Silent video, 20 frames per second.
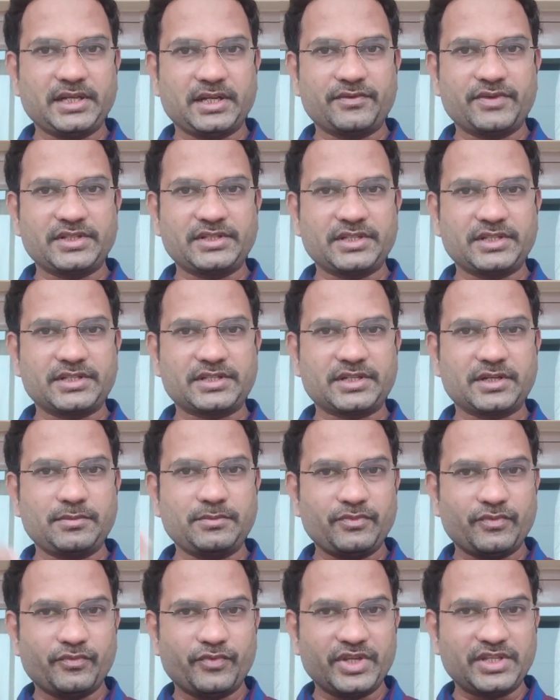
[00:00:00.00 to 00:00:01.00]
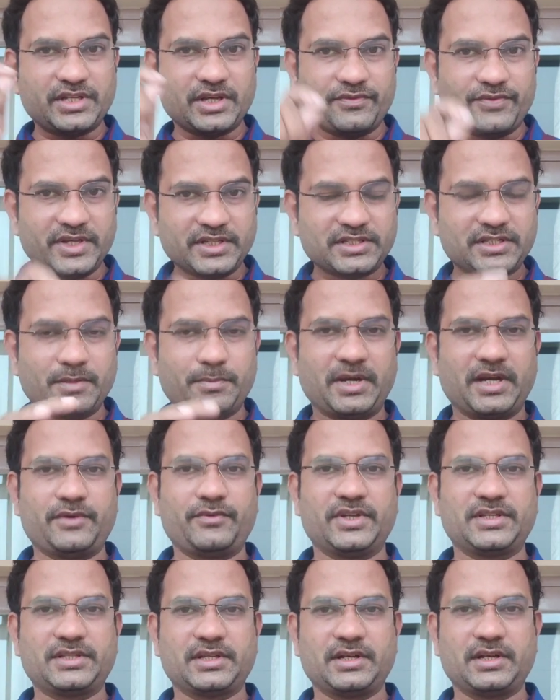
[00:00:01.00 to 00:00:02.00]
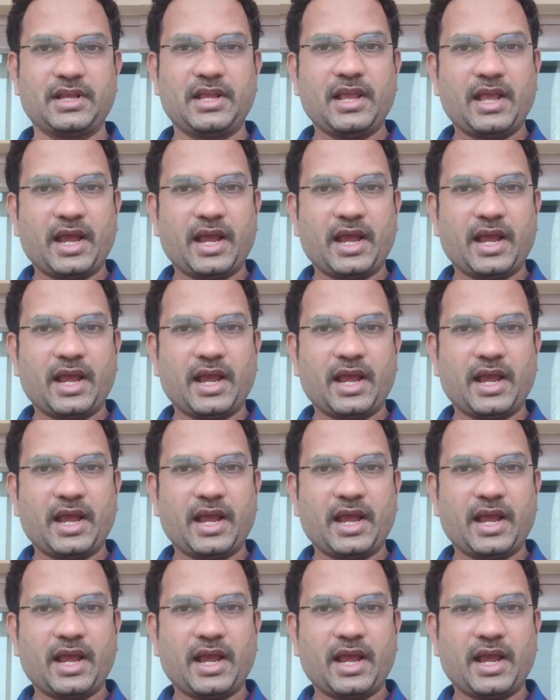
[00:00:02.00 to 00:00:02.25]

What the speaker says: nervous system, which affects the blood vessel,